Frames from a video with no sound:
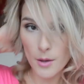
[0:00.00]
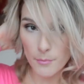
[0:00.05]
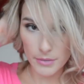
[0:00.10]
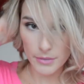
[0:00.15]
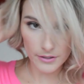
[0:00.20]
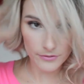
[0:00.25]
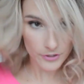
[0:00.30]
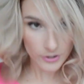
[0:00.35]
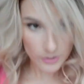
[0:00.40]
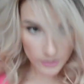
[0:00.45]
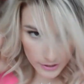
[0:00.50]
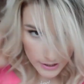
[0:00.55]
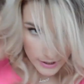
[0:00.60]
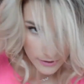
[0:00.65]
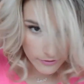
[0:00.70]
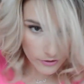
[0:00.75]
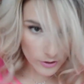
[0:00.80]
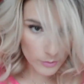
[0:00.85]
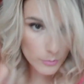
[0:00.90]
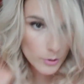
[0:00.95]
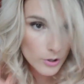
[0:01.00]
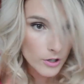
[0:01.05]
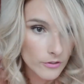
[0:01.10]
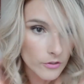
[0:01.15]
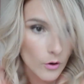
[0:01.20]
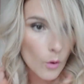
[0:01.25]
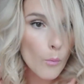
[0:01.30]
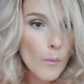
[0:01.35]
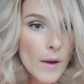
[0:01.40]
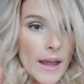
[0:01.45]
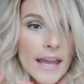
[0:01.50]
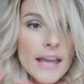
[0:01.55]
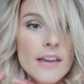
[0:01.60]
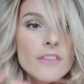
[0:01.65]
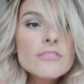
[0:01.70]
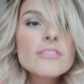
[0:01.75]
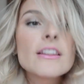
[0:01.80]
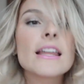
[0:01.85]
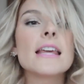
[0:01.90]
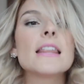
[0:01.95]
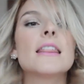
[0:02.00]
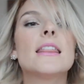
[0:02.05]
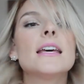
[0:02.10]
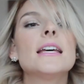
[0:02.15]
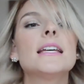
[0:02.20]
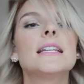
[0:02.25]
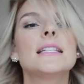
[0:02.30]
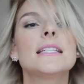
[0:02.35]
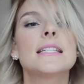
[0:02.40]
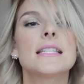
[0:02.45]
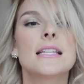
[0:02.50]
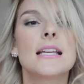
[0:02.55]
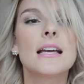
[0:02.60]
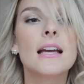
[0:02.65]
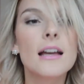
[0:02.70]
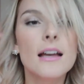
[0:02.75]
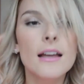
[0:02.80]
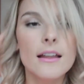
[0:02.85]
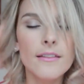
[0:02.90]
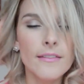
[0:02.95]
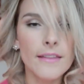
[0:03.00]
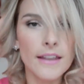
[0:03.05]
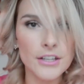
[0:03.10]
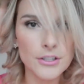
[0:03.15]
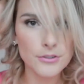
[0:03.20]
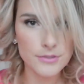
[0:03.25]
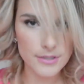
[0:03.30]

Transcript: But if you're looking for more of a wave like this, then you